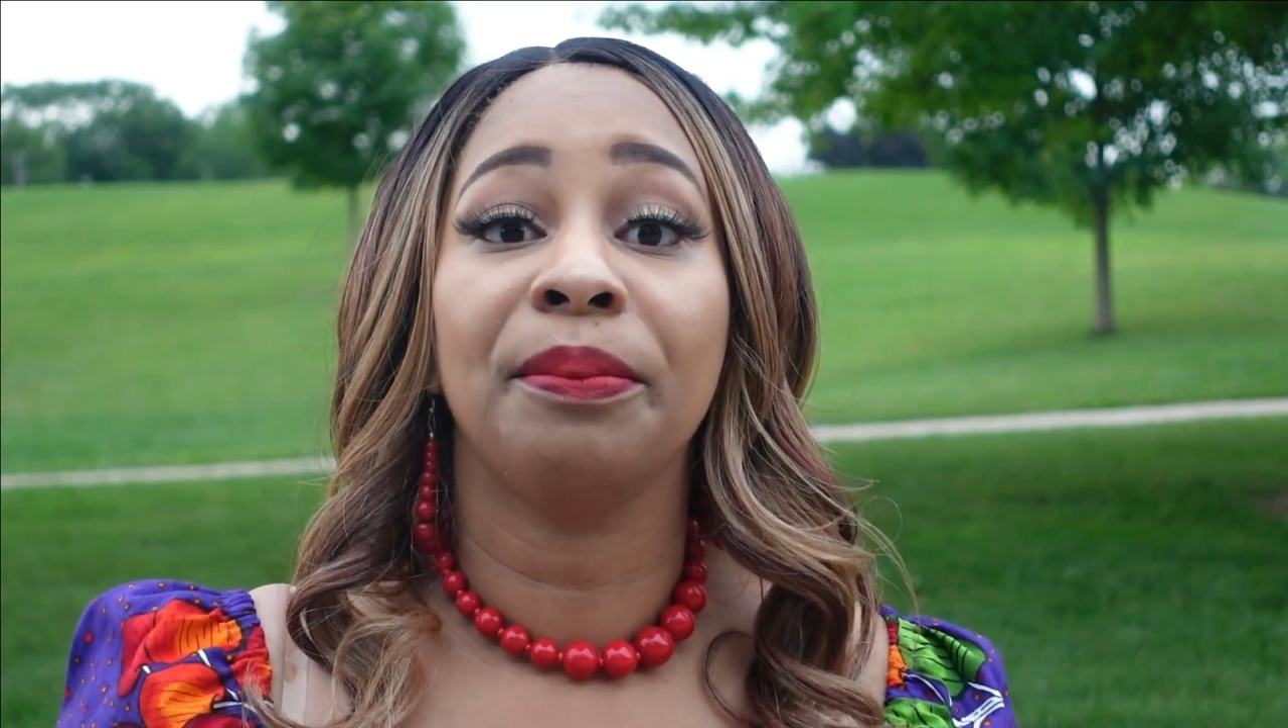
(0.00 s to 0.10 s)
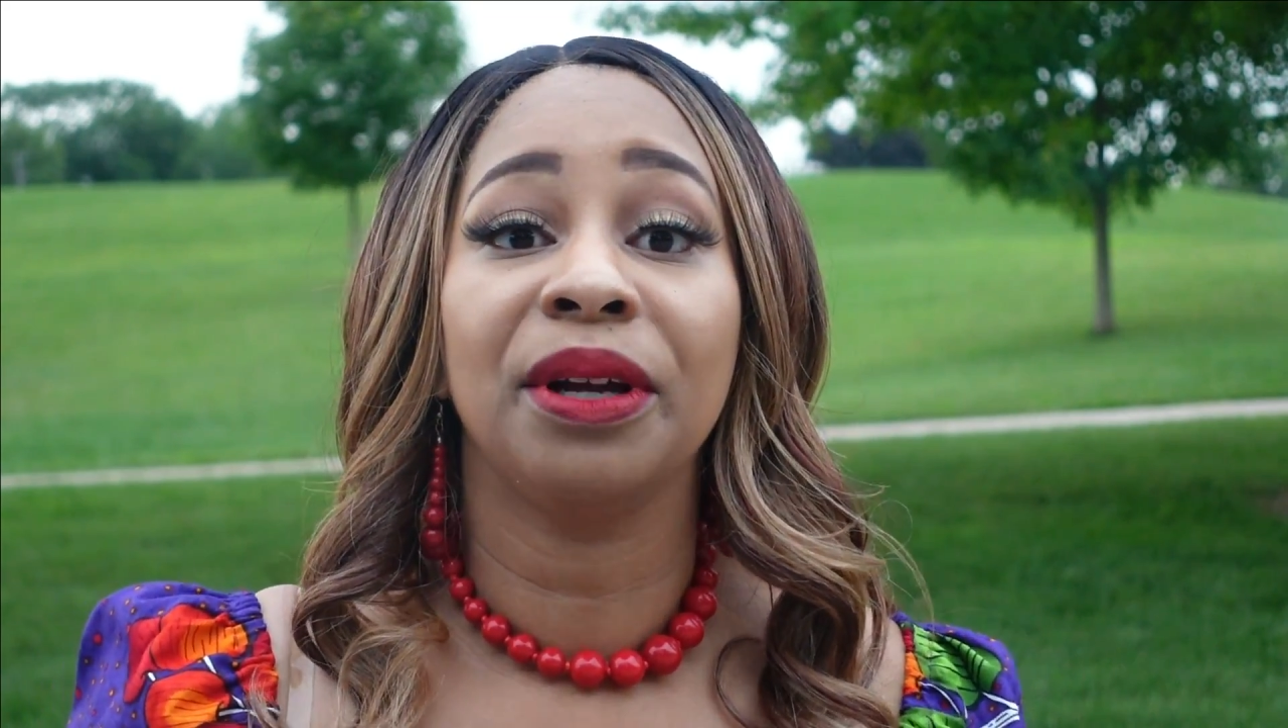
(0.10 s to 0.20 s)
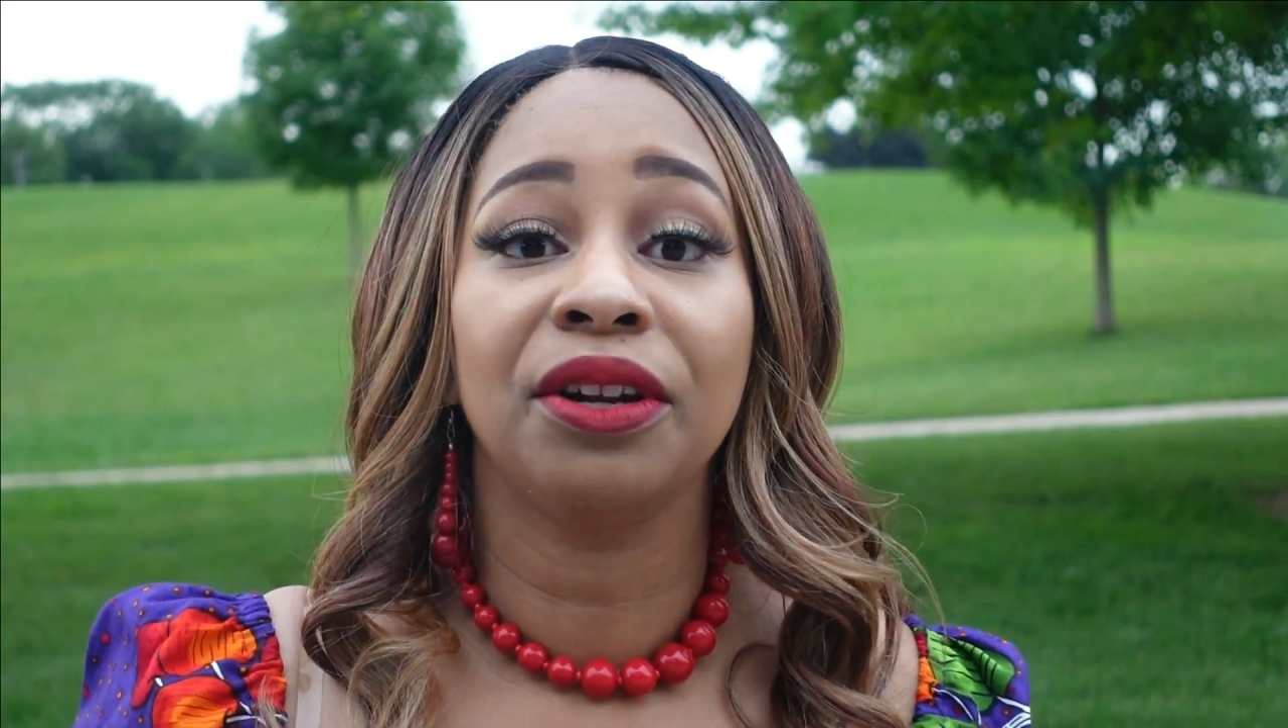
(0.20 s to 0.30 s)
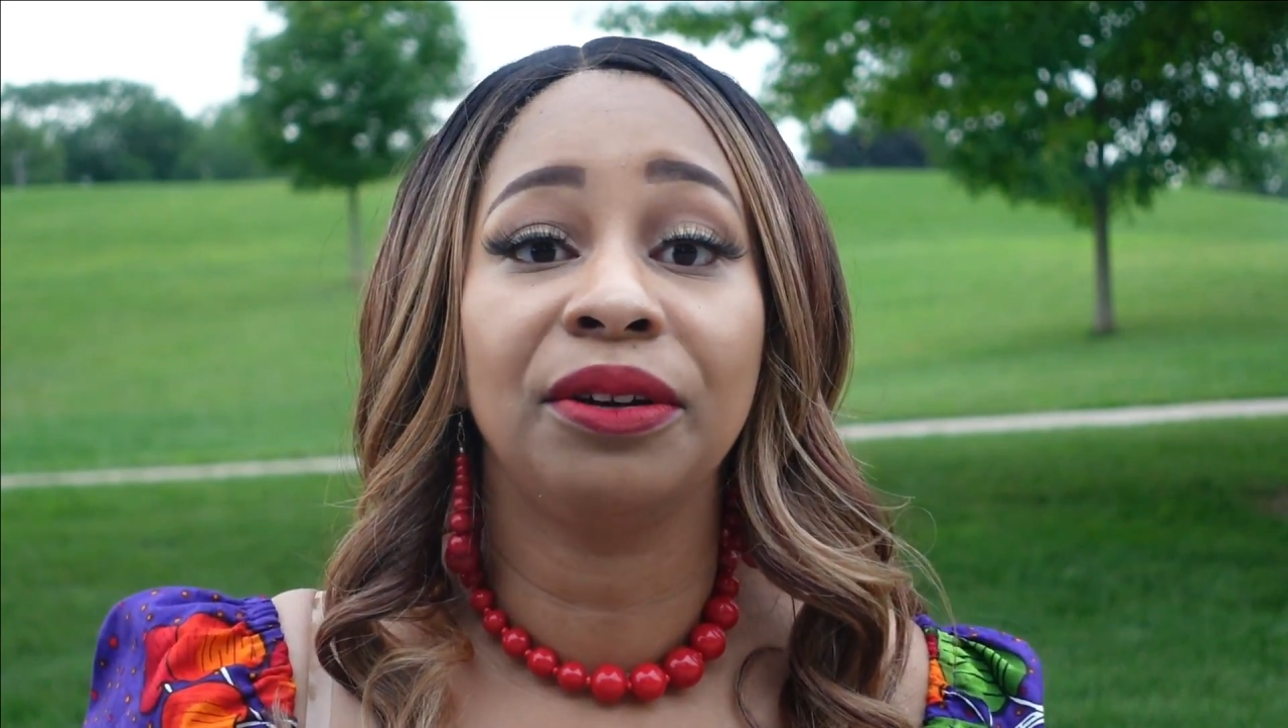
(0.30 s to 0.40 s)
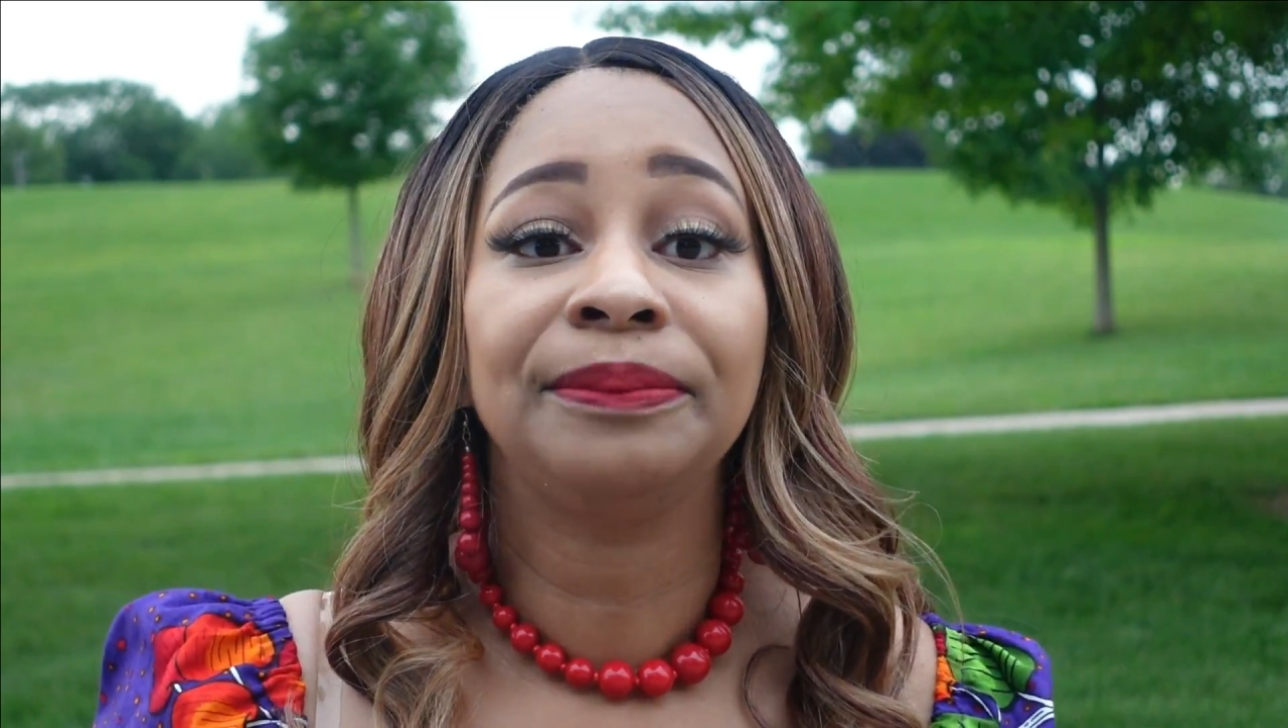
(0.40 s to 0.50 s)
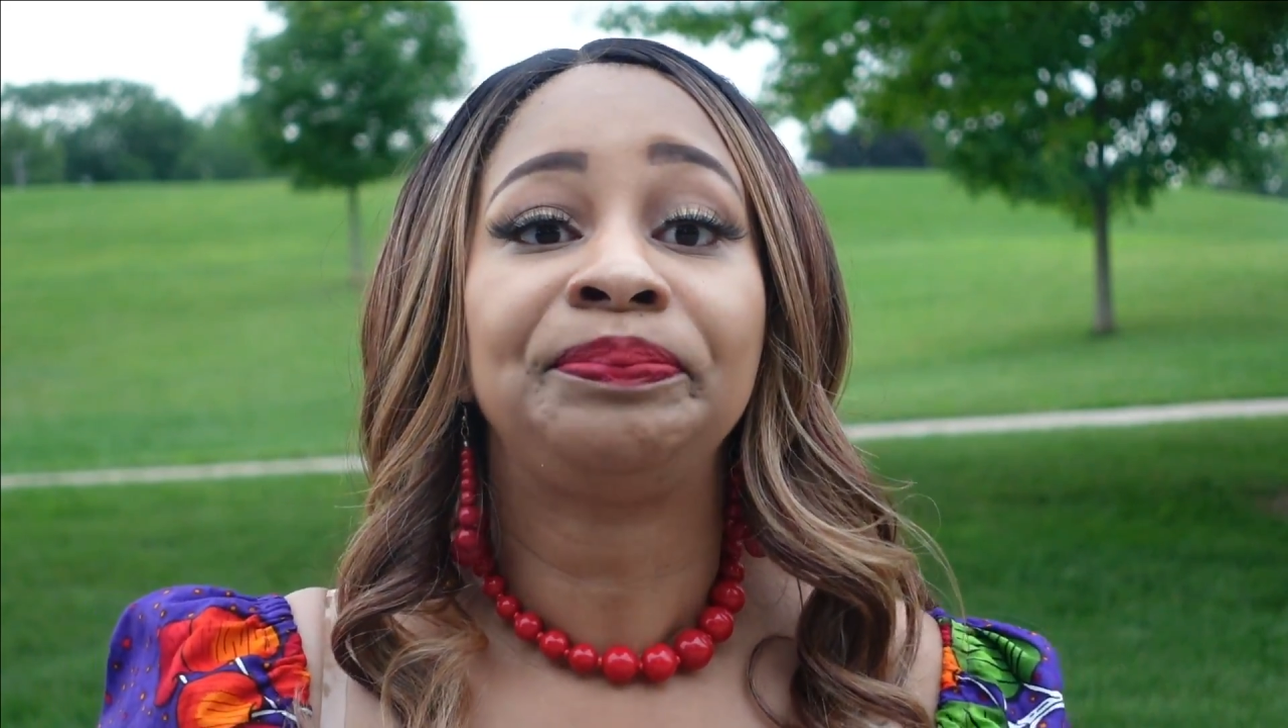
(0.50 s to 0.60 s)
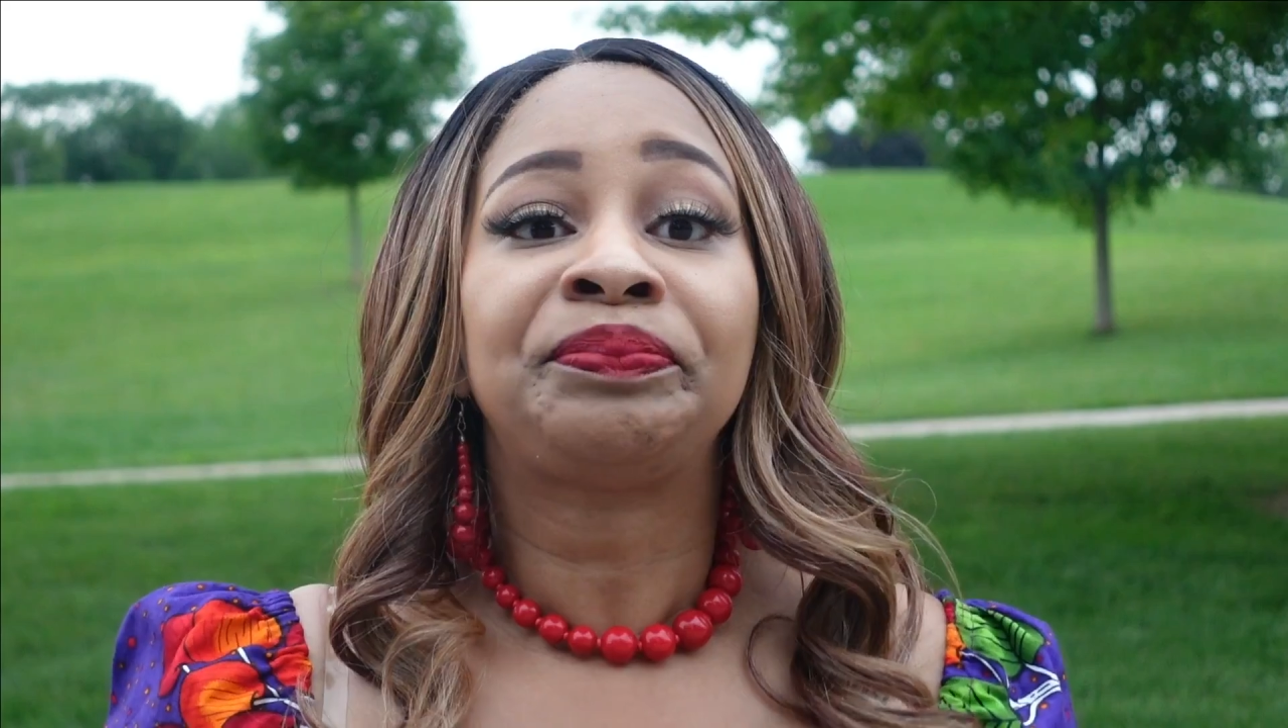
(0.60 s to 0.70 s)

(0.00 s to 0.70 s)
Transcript: bundle.